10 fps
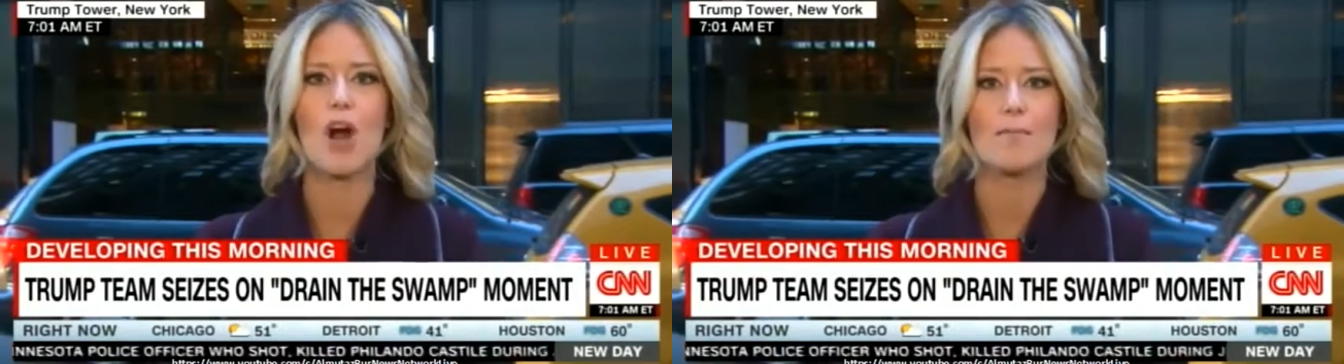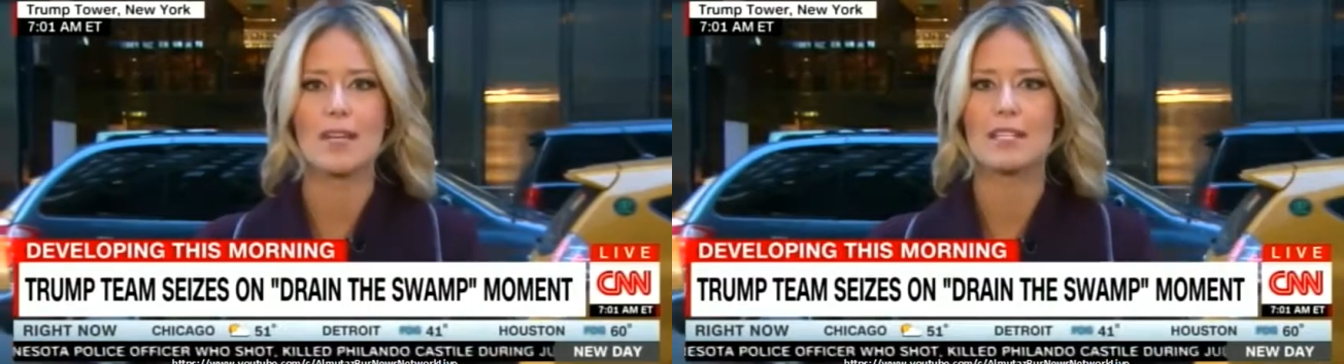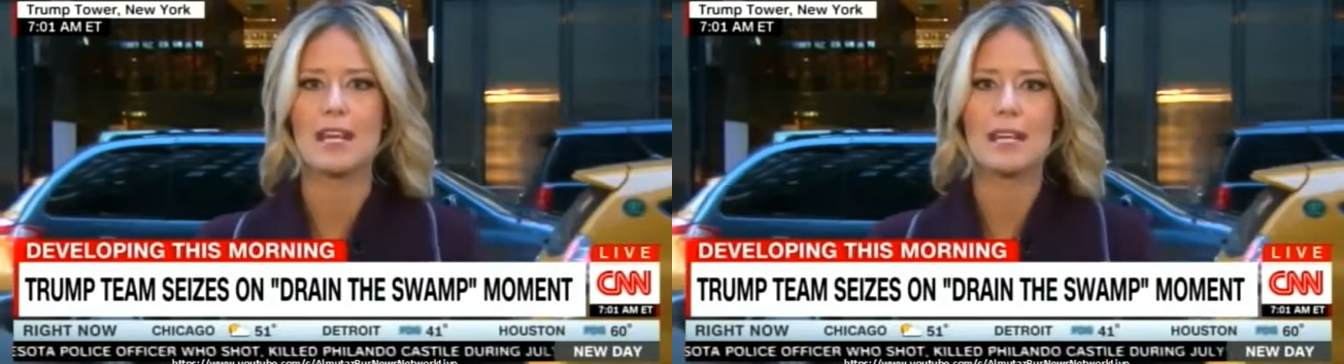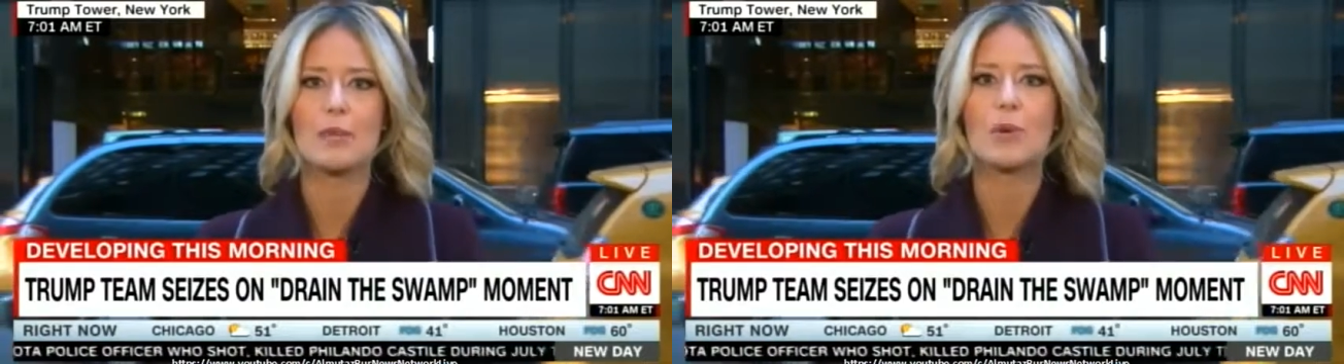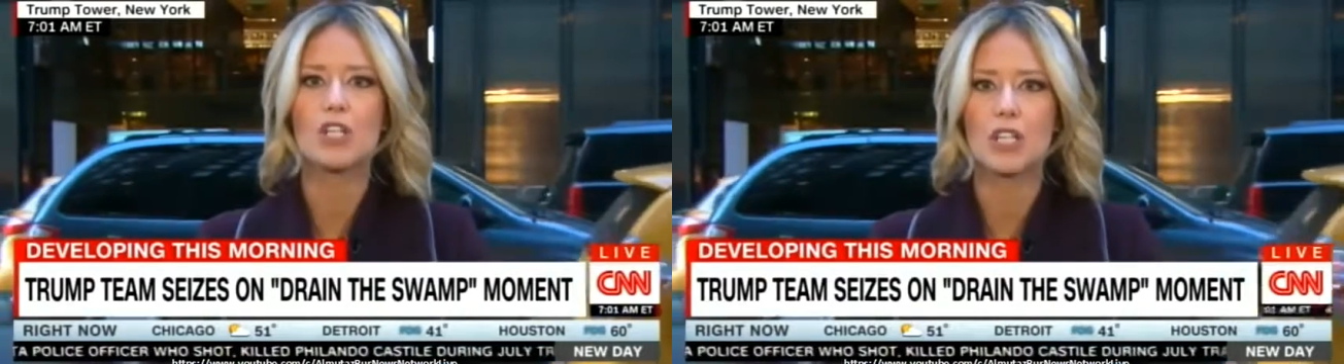promise that
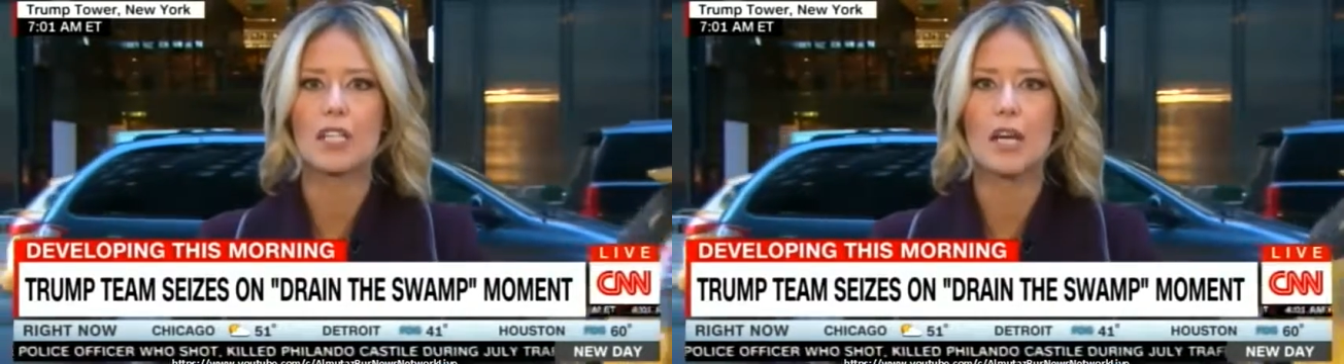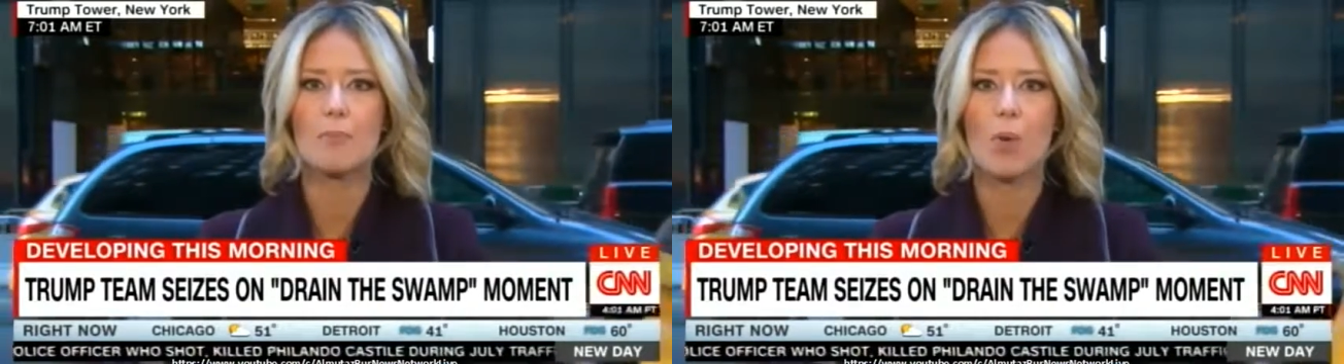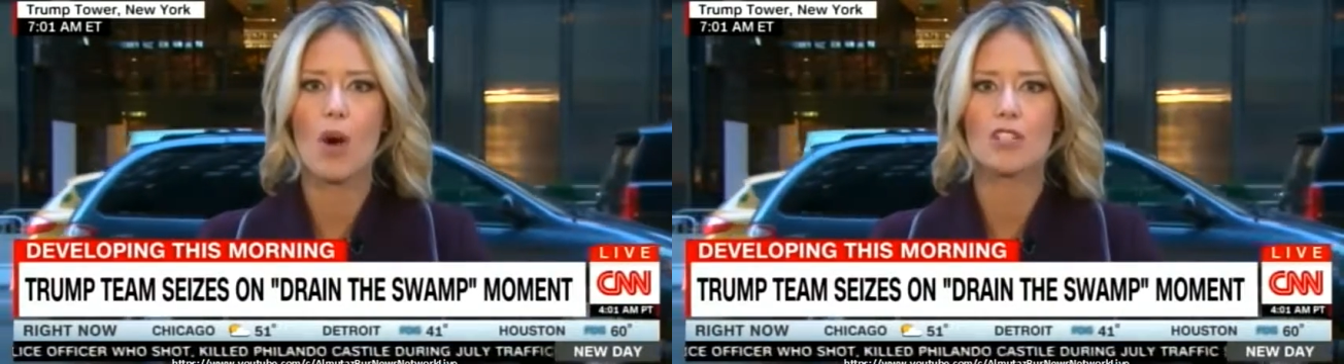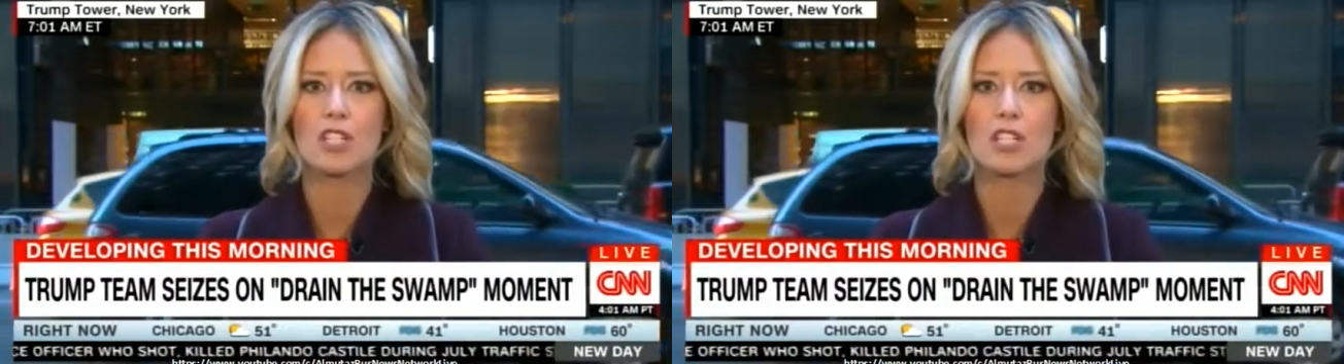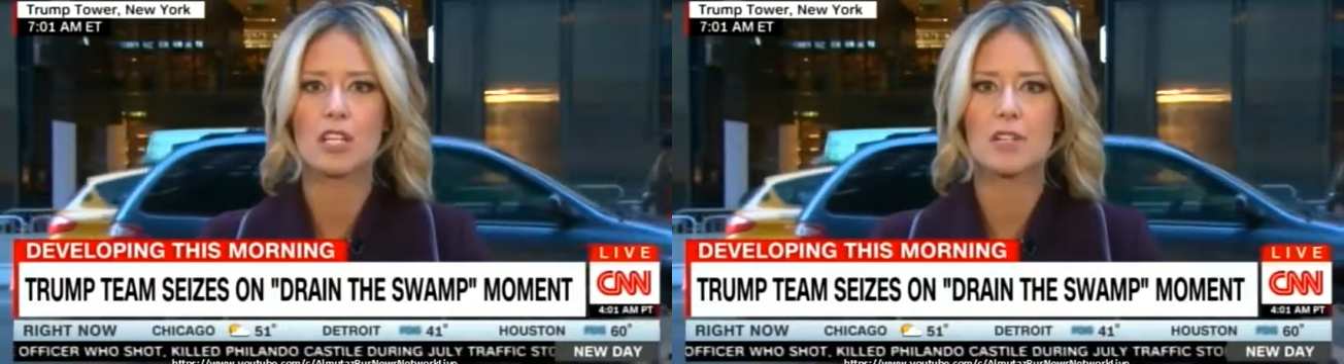he would clean up
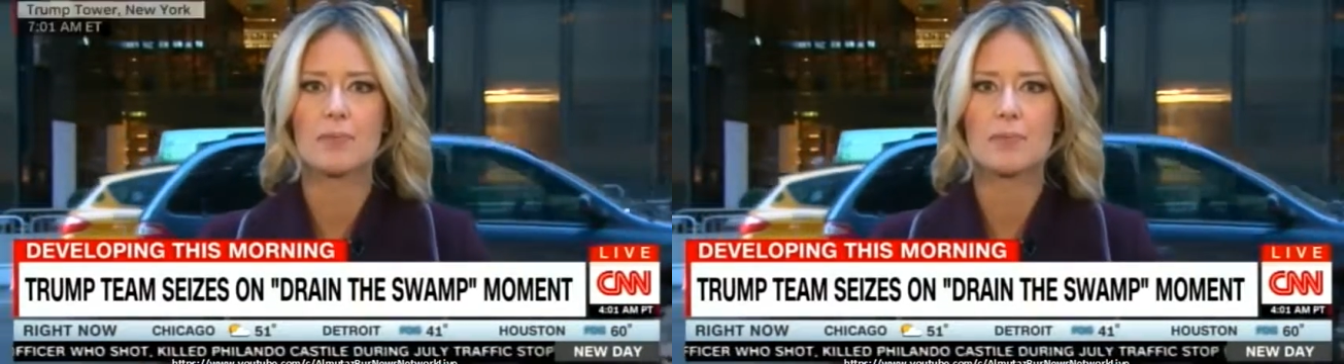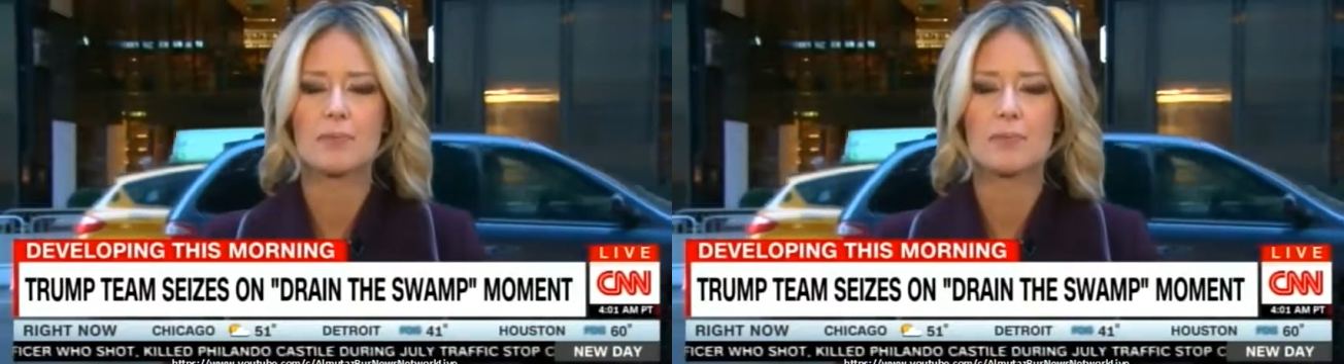Washington.